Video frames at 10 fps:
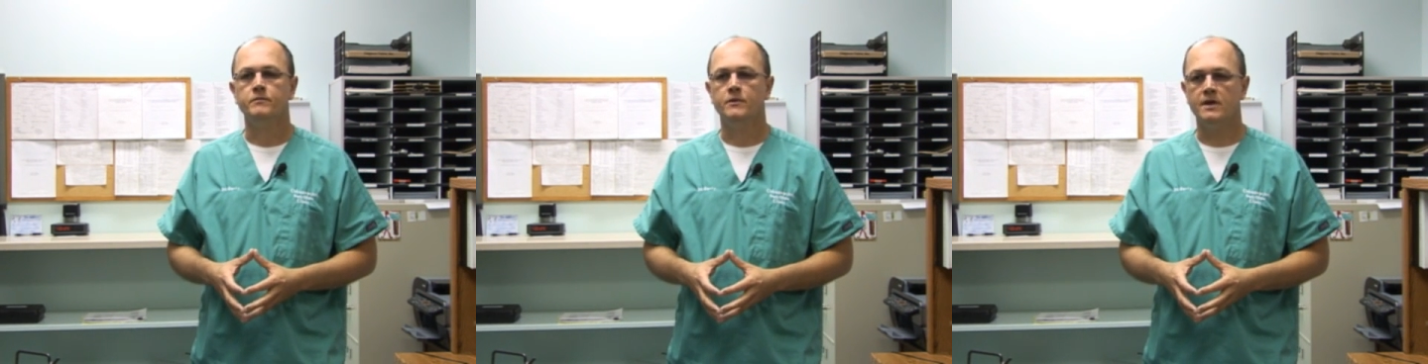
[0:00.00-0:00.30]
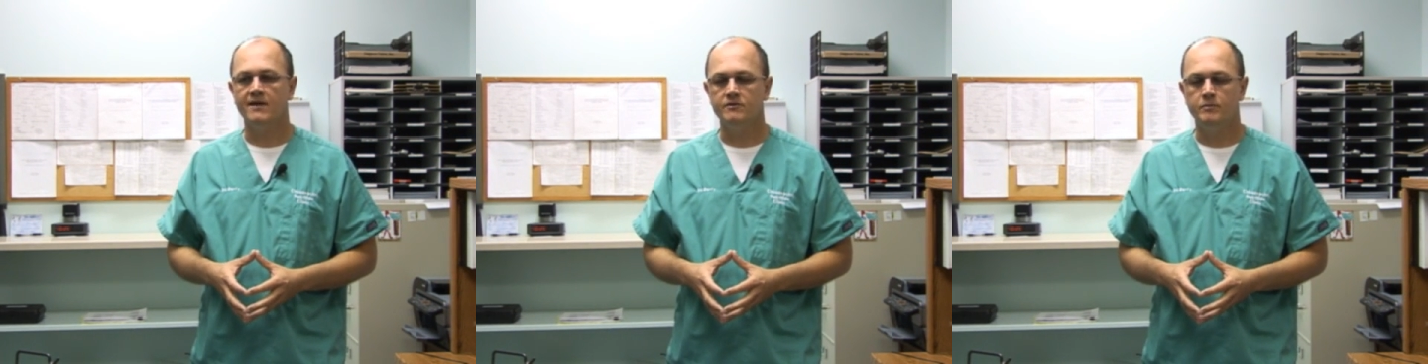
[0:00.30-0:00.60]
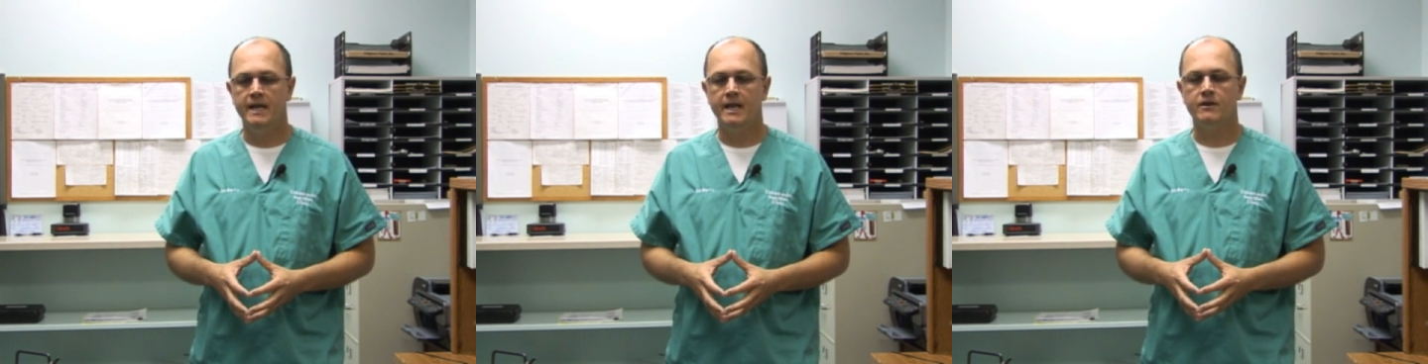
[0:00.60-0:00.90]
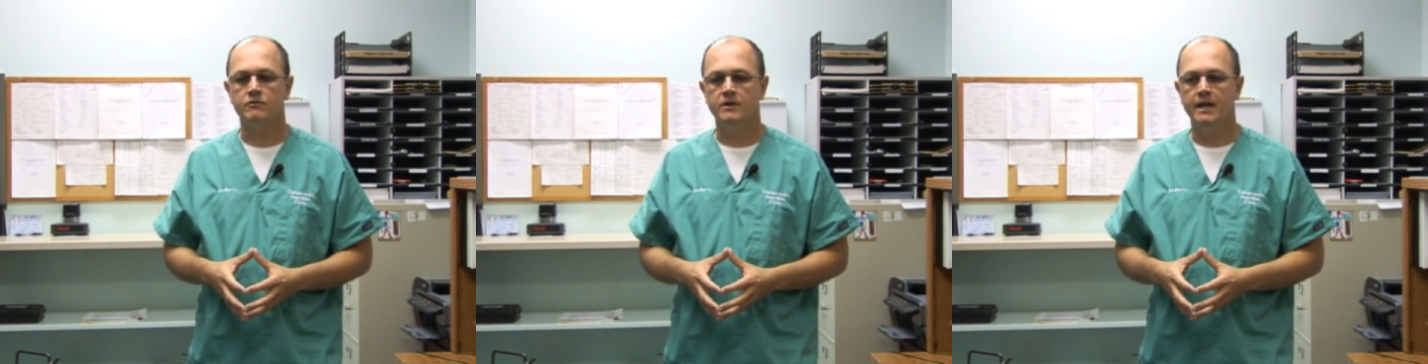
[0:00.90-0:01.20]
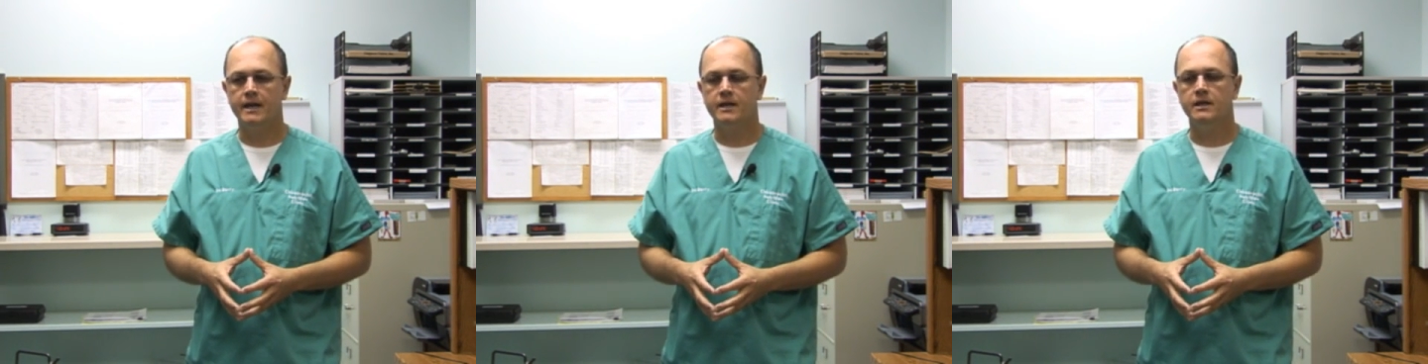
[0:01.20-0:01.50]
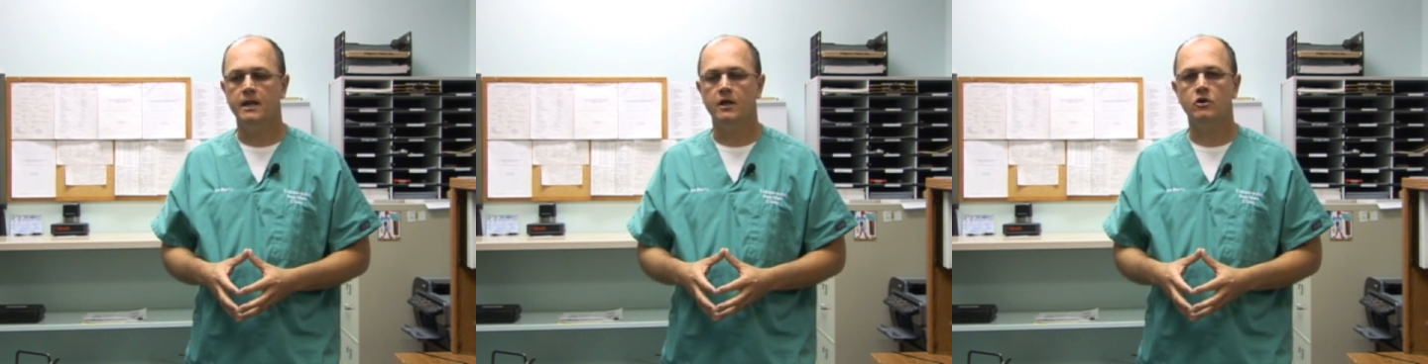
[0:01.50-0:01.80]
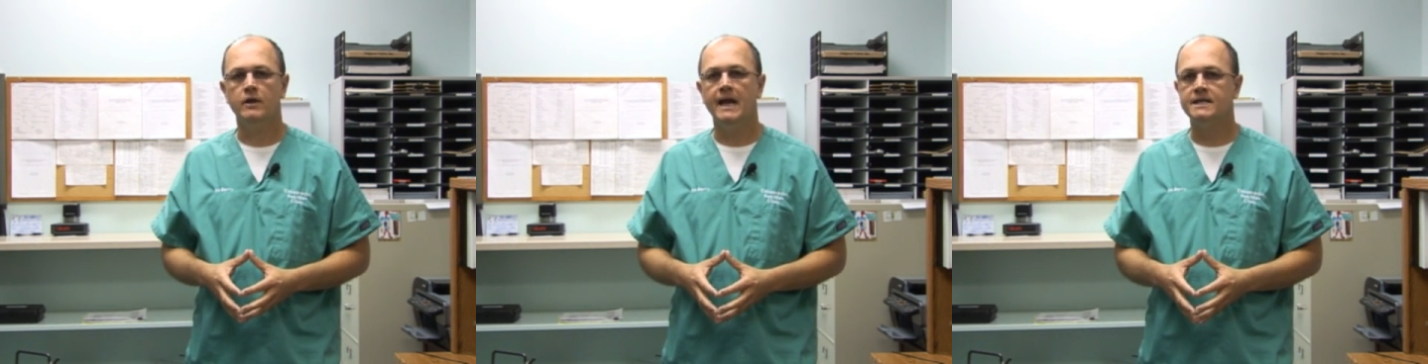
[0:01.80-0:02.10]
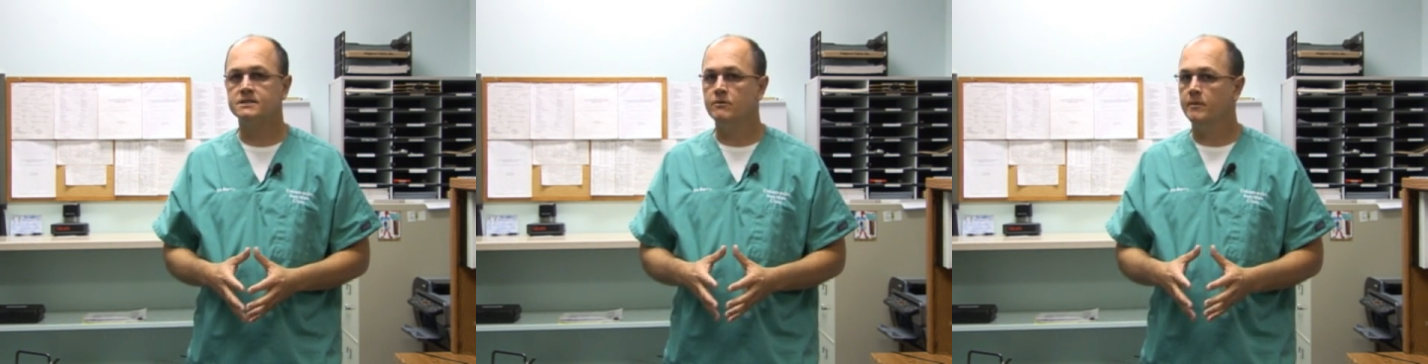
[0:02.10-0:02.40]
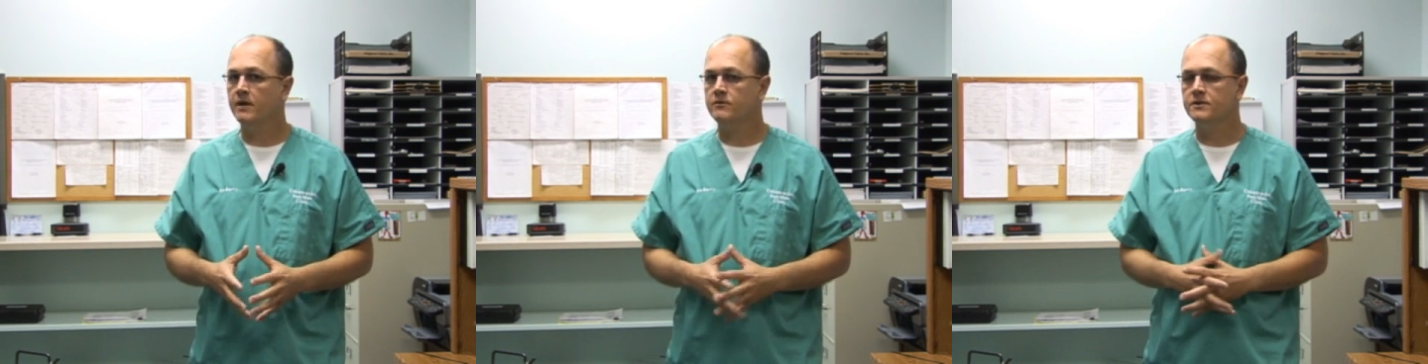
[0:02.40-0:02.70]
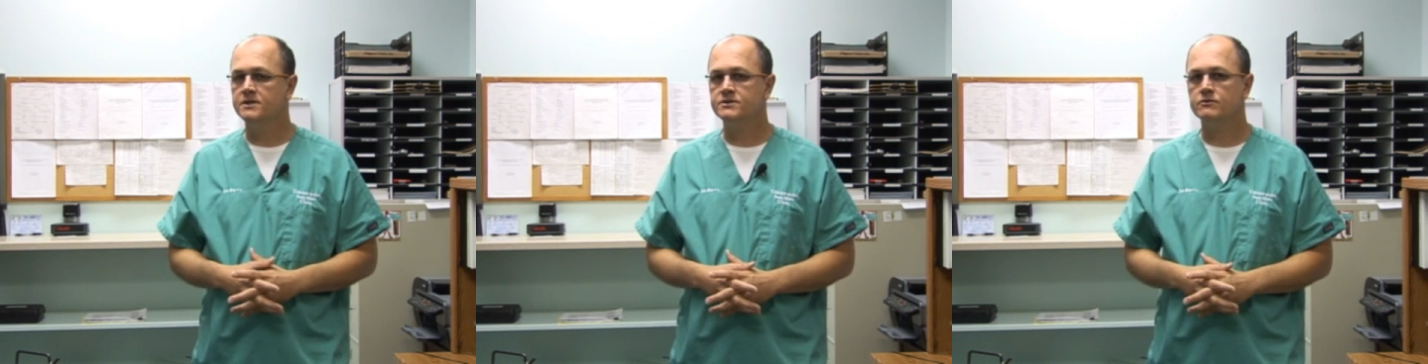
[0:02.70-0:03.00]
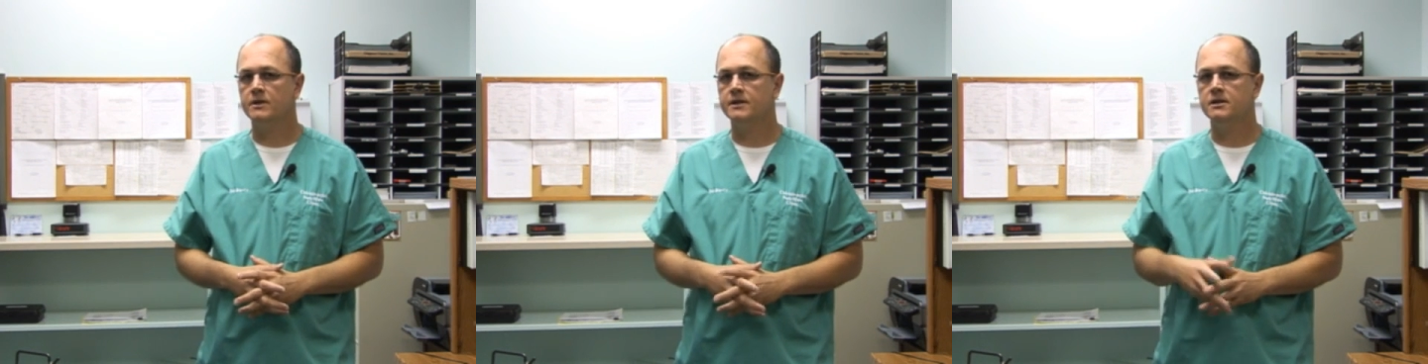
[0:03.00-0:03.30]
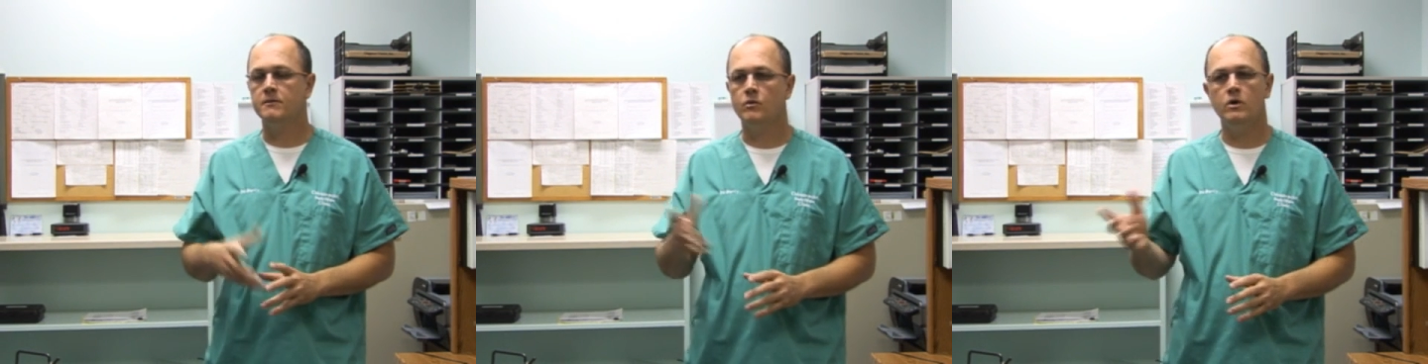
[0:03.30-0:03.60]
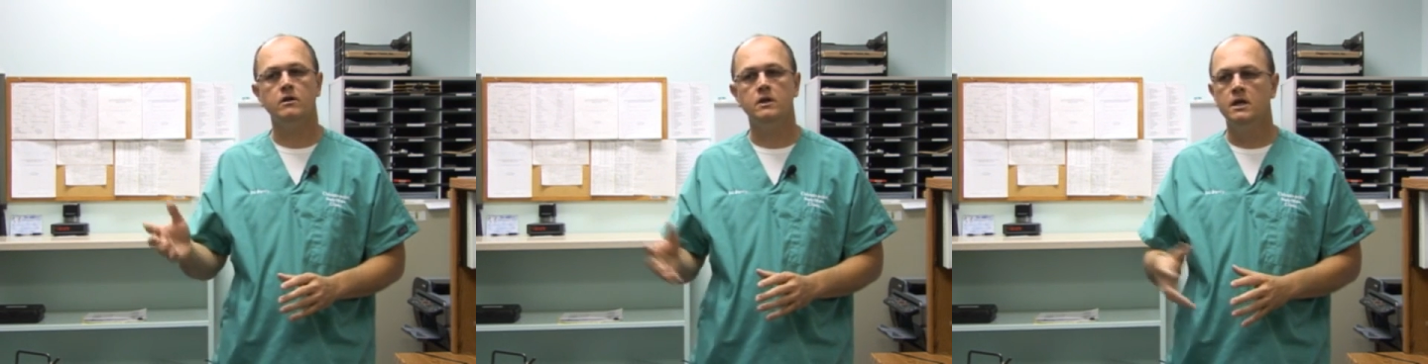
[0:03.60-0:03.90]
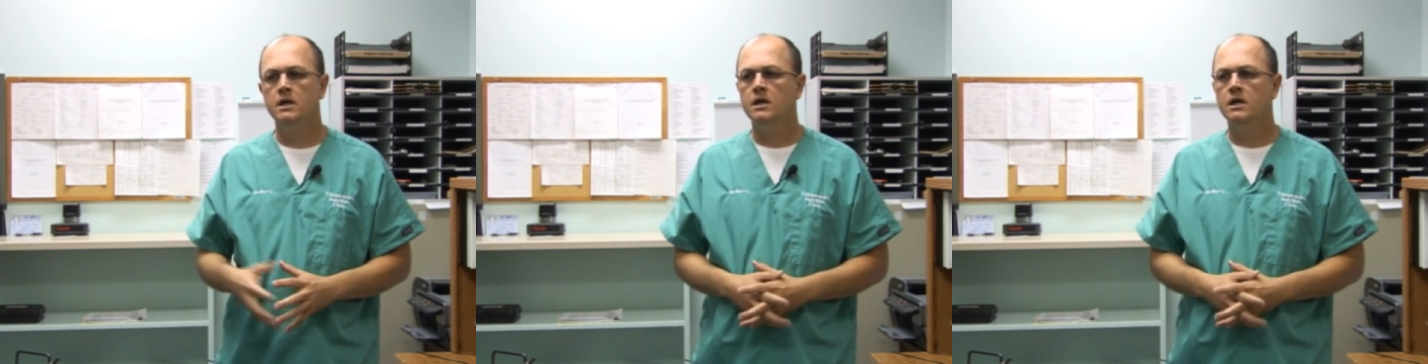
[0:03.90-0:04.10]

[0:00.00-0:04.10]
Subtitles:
they're having pain in their neck, and I go to ask them about their history, and they tell me, well,